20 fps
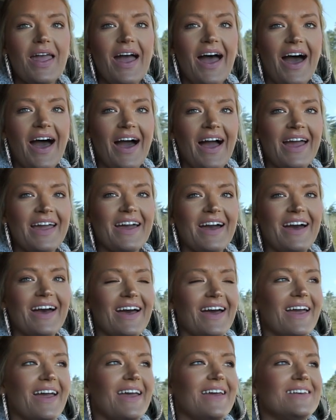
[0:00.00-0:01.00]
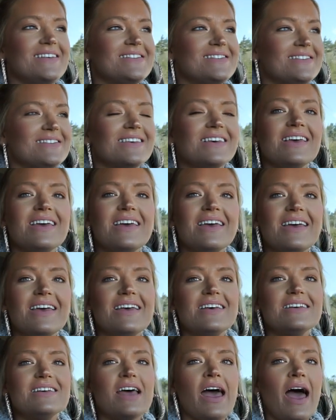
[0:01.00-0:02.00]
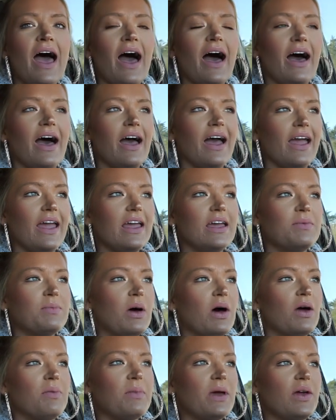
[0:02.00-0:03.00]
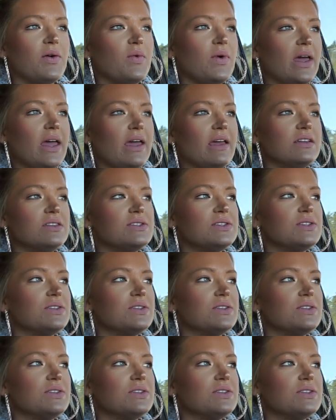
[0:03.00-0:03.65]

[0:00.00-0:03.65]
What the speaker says: Hi, guys. I am on my way